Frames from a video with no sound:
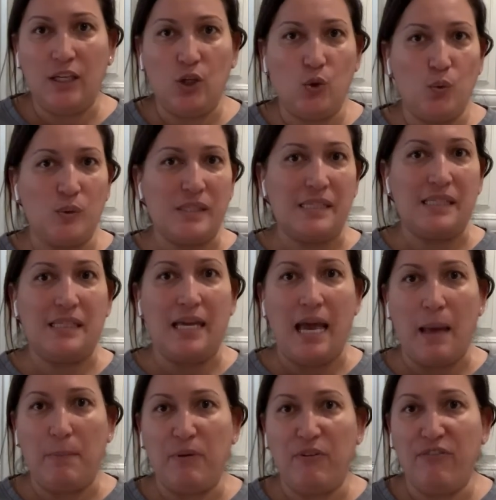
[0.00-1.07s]
You will see
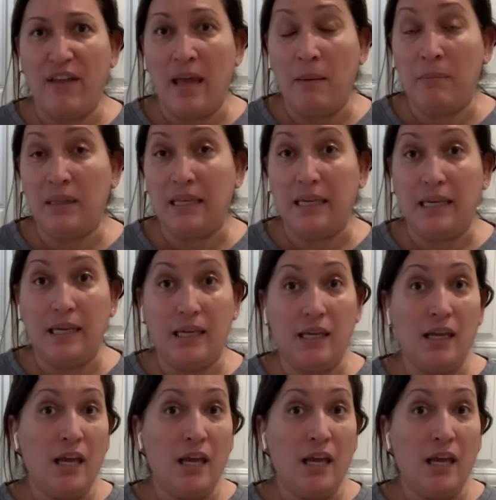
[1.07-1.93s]
happy family,